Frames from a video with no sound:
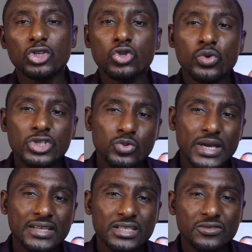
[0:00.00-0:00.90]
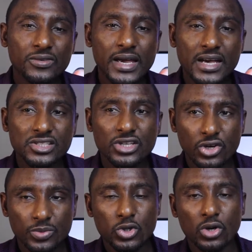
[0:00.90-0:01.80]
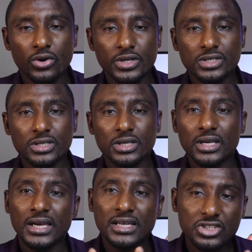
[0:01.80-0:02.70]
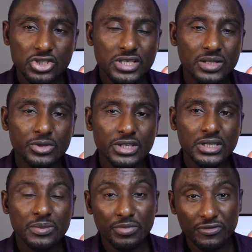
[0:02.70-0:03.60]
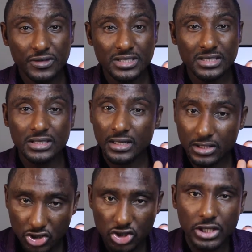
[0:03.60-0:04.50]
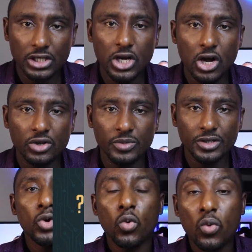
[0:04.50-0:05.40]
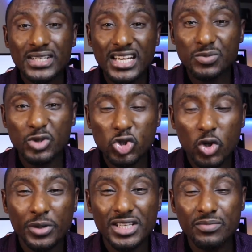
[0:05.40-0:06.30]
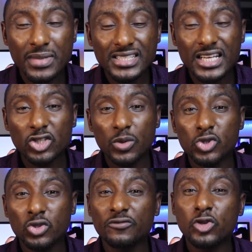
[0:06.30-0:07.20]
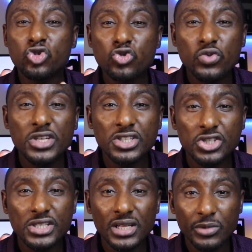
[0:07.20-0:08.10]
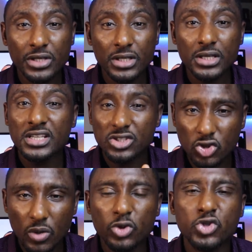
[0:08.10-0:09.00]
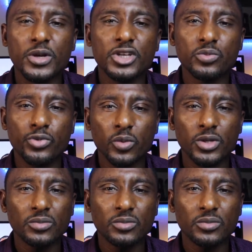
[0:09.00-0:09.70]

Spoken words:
to which we identify as cryptocurrency, a digital money befitting a digital economy. What has been stopping the mass adoption of a truly digital money is the double spending problem.